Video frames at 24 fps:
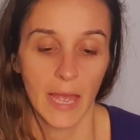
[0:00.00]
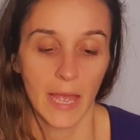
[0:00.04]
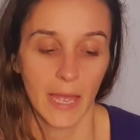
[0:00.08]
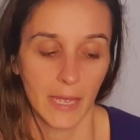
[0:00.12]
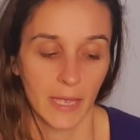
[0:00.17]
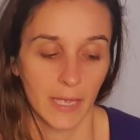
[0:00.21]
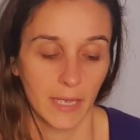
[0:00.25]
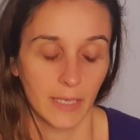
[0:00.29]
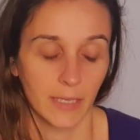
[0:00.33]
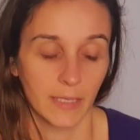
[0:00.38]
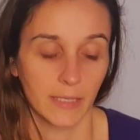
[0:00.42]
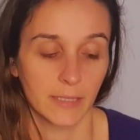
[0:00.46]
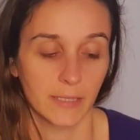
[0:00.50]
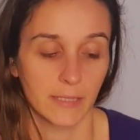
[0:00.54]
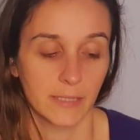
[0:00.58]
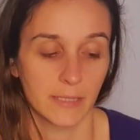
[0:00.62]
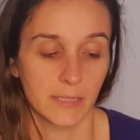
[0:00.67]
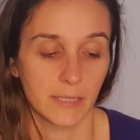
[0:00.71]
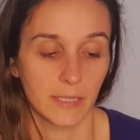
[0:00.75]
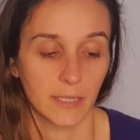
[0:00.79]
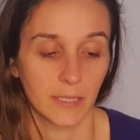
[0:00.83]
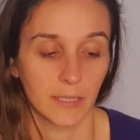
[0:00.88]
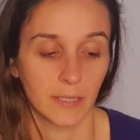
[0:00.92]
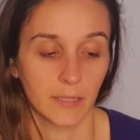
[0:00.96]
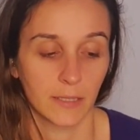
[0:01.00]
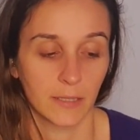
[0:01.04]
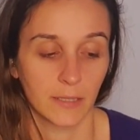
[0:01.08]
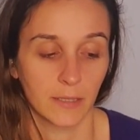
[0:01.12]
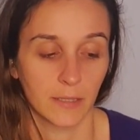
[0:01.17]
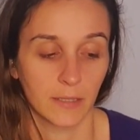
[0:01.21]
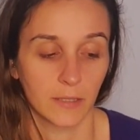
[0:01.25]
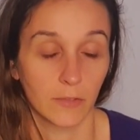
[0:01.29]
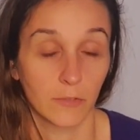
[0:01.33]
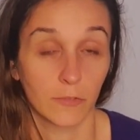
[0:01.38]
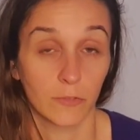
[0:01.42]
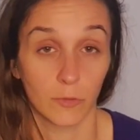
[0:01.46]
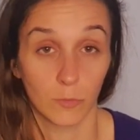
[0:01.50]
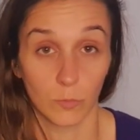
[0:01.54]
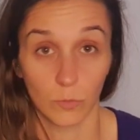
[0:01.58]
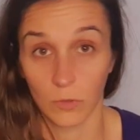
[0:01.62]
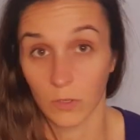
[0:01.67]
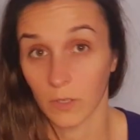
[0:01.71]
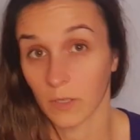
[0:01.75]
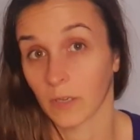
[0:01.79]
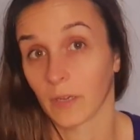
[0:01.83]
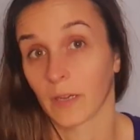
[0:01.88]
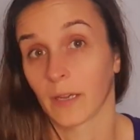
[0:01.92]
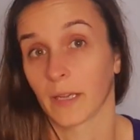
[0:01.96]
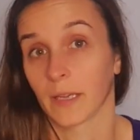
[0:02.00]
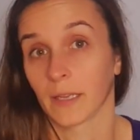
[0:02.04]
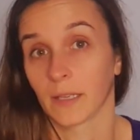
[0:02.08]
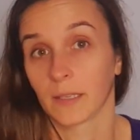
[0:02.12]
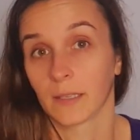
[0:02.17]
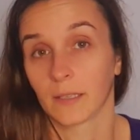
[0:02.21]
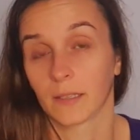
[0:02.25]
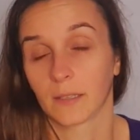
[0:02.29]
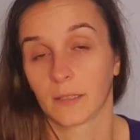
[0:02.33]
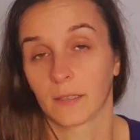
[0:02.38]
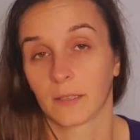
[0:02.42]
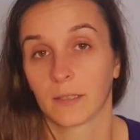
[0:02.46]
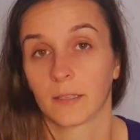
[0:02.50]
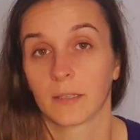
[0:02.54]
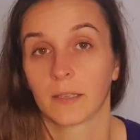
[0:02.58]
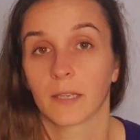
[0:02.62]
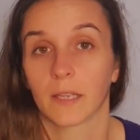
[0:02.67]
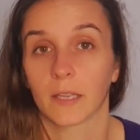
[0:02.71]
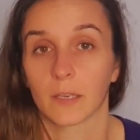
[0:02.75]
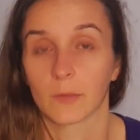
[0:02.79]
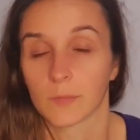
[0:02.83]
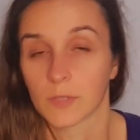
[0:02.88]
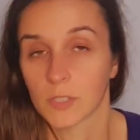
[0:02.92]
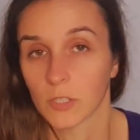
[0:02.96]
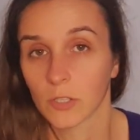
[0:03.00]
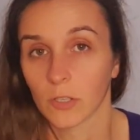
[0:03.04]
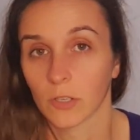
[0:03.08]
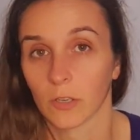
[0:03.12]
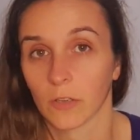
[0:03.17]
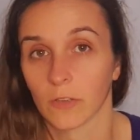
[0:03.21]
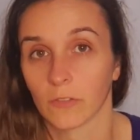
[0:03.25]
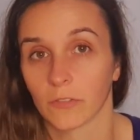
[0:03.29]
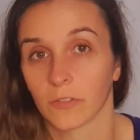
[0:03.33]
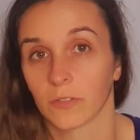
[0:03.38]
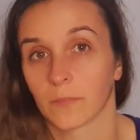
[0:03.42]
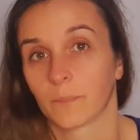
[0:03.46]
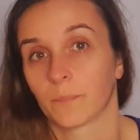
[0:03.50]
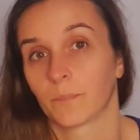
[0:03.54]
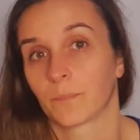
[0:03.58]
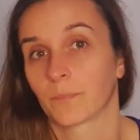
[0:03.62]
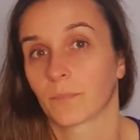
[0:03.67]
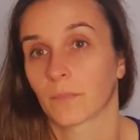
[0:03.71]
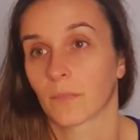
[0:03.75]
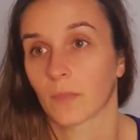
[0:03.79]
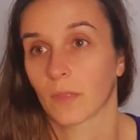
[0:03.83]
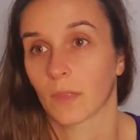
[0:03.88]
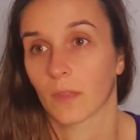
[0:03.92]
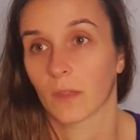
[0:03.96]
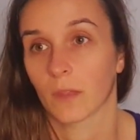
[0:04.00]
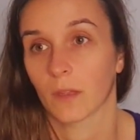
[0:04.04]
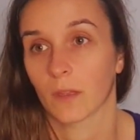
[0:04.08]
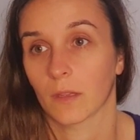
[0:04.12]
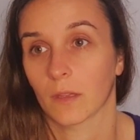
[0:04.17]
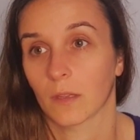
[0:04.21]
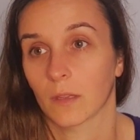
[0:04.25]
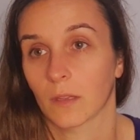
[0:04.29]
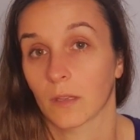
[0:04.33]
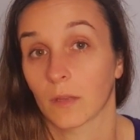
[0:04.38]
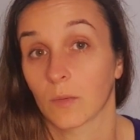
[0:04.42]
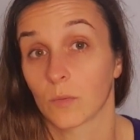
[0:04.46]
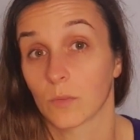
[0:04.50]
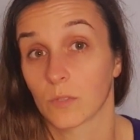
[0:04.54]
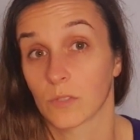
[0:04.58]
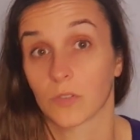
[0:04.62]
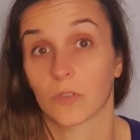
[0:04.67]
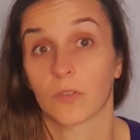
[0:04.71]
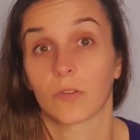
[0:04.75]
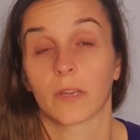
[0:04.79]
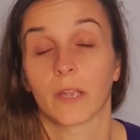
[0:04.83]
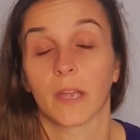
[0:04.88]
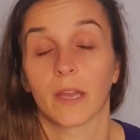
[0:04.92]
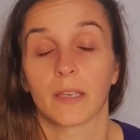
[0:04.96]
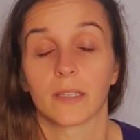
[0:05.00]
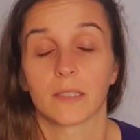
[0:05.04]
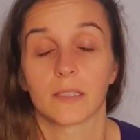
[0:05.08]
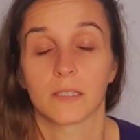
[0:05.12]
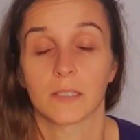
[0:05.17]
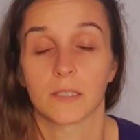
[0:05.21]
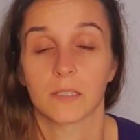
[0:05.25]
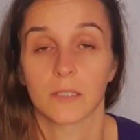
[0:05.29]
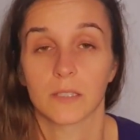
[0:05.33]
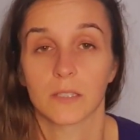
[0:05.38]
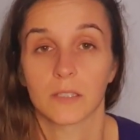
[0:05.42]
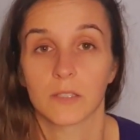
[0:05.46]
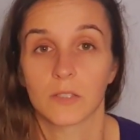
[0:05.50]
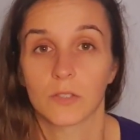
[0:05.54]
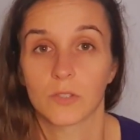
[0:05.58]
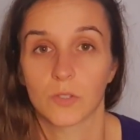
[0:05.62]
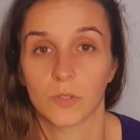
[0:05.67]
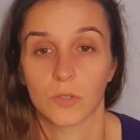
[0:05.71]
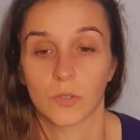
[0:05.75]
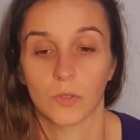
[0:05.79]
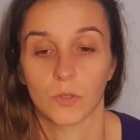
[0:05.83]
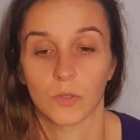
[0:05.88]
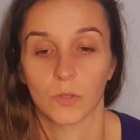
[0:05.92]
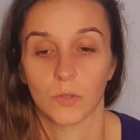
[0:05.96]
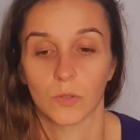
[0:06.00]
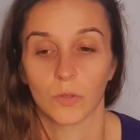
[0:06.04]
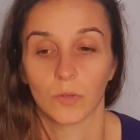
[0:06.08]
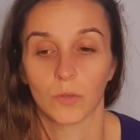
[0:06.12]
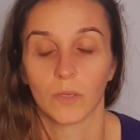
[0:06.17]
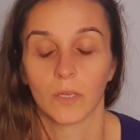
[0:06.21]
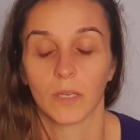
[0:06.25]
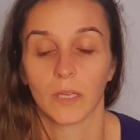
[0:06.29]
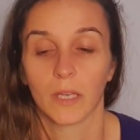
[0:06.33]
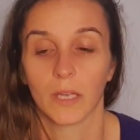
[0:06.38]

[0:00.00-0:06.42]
And from what I can observe, it was created to